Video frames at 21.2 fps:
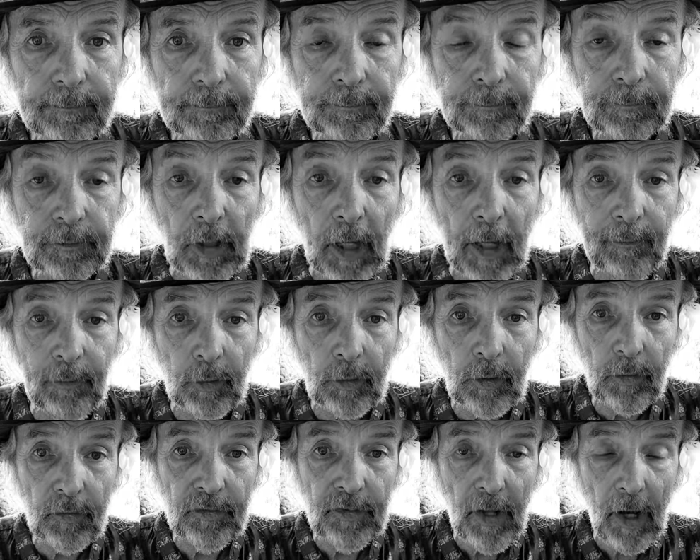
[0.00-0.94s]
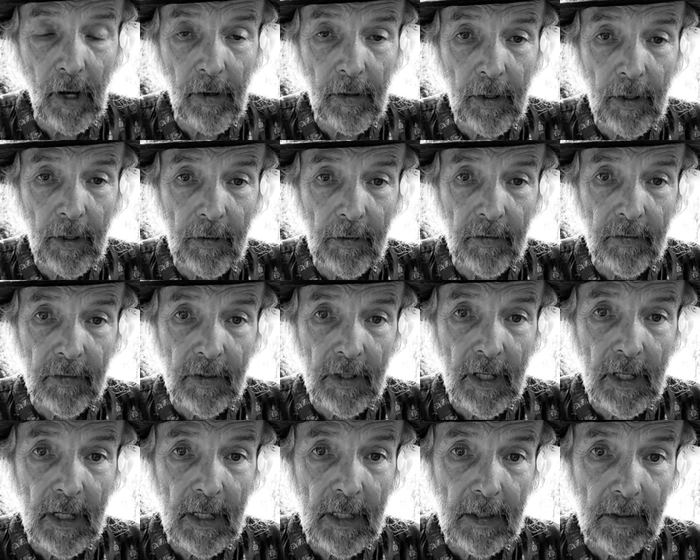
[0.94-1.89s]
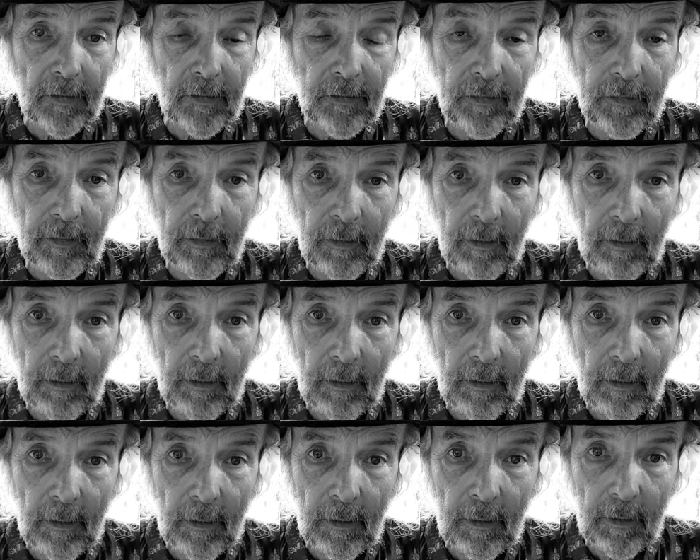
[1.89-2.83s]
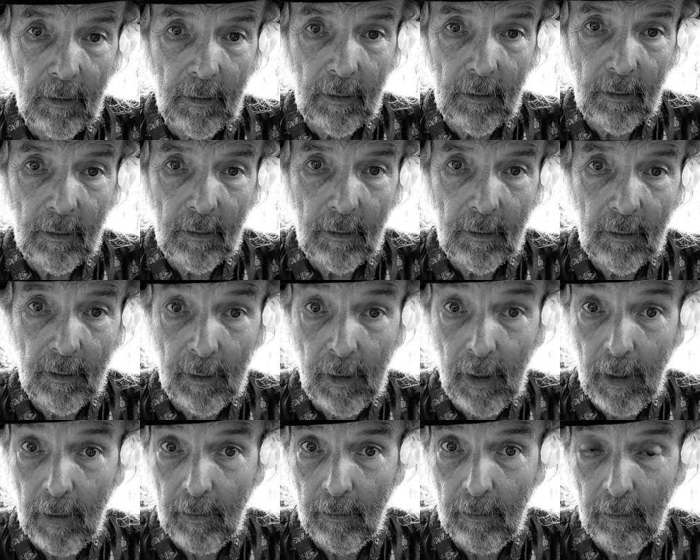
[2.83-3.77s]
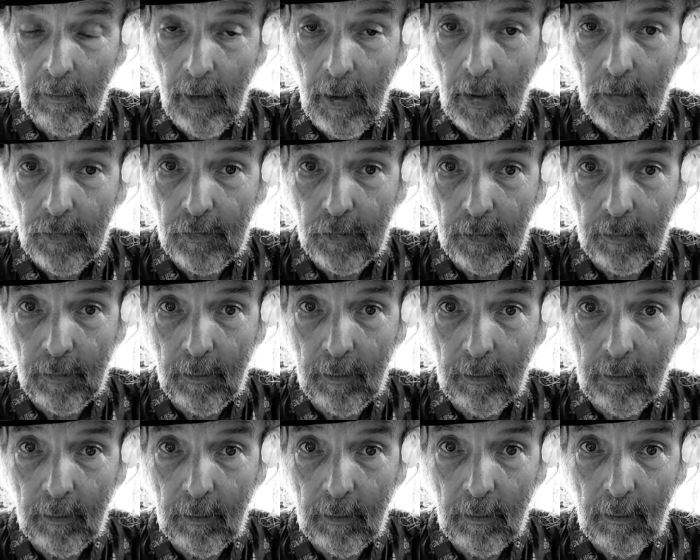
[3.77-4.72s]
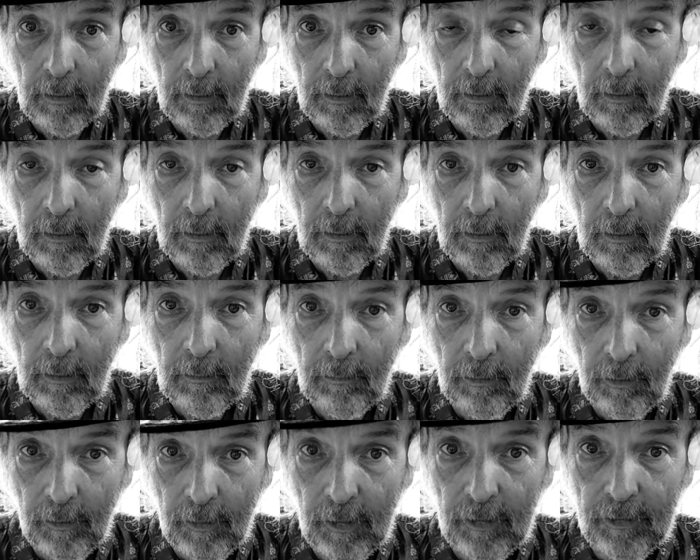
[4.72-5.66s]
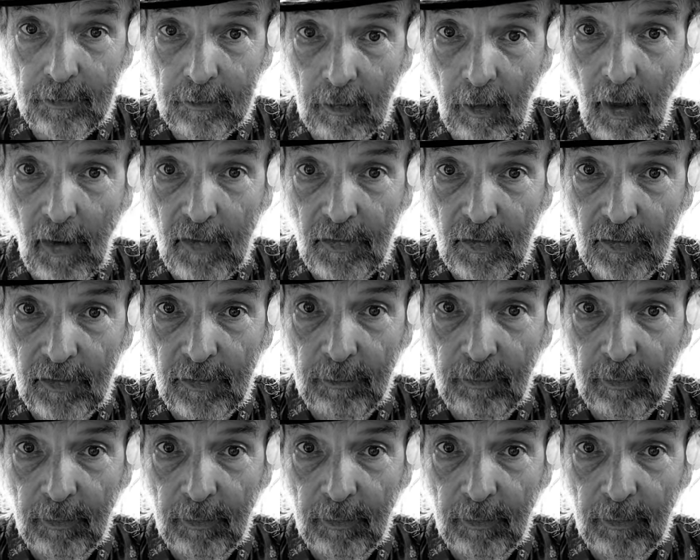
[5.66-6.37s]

Sappho goes down on her knees in adoration for this luscious